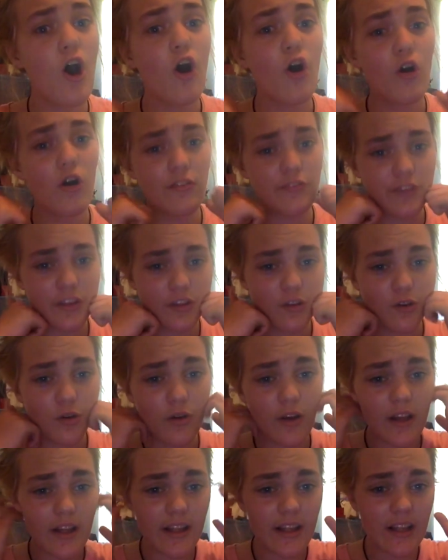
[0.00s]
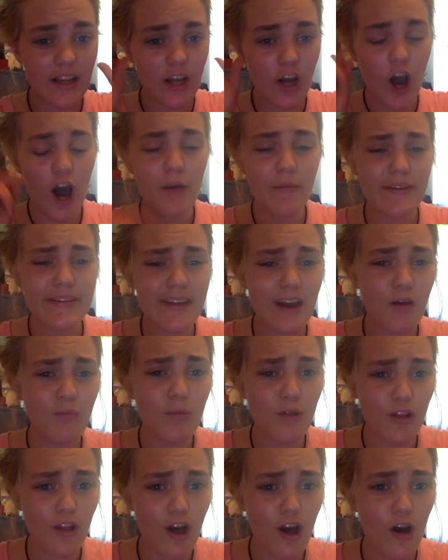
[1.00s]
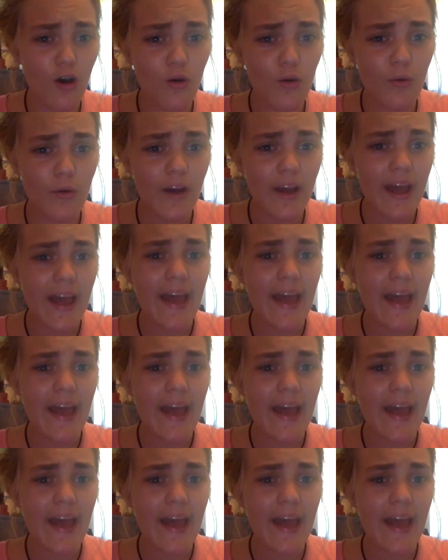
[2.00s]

or if you comment down below